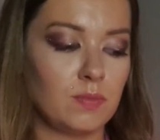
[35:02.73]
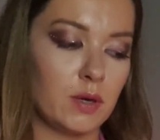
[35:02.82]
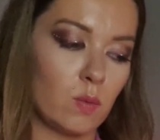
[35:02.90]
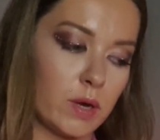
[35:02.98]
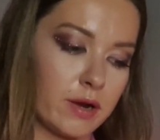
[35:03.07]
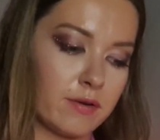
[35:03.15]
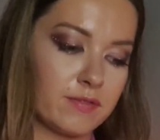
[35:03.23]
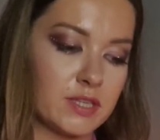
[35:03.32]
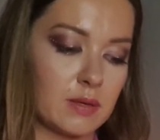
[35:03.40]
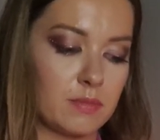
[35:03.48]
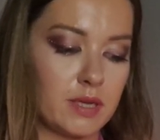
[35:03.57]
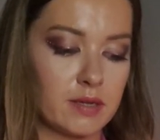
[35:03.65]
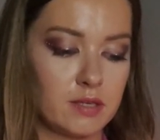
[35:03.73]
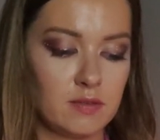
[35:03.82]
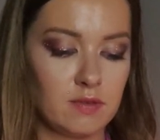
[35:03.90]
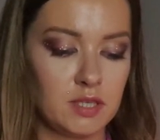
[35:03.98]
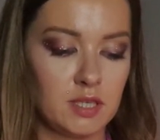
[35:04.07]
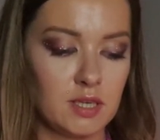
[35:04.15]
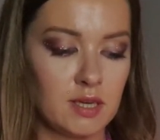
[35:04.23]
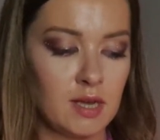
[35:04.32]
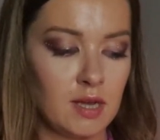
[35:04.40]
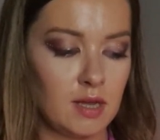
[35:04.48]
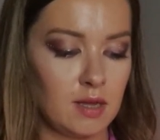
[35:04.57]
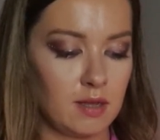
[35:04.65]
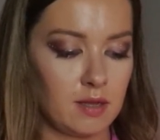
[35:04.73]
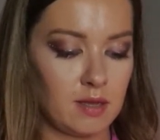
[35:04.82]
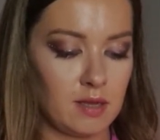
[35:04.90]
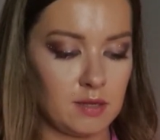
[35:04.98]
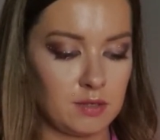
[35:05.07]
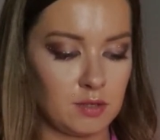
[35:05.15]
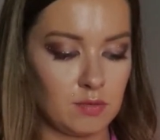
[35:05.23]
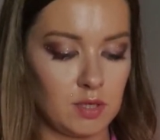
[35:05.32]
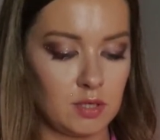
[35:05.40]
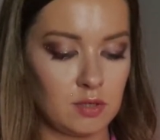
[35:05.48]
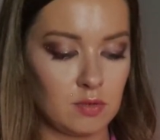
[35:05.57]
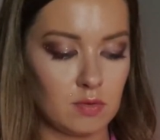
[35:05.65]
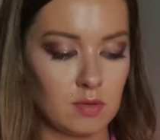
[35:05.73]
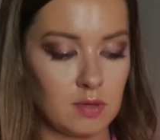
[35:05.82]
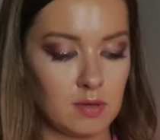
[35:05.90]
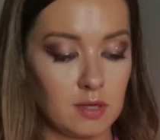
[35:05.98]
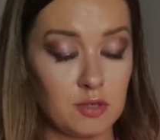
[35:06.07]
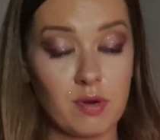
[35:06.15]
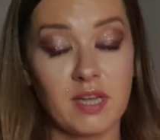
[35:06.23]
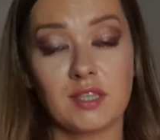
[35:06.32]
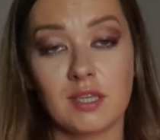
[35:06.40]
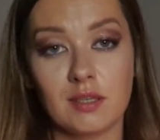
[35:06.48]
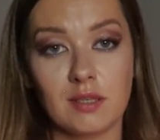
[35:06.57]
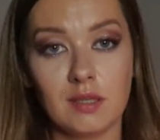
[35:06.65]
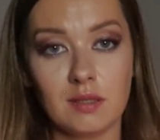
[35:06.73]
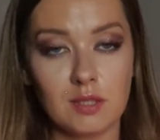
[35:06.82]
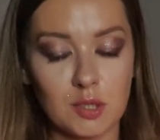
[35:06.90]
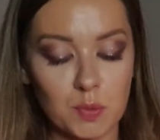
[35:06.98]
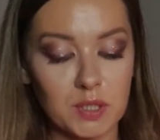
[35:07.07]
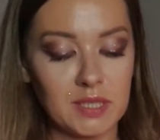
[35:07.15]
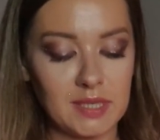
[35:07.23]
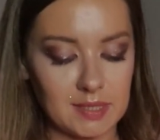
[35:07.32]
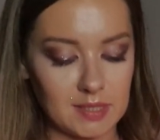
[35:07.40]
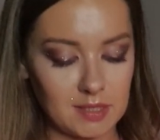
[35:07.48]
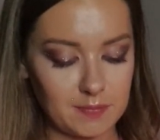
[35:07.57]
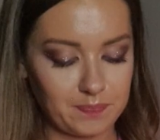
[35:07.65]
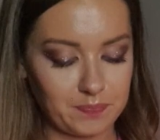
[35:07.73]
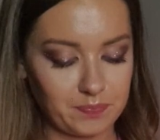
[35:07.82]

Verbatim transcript: to be aware of some negativity and you need to address it and release it.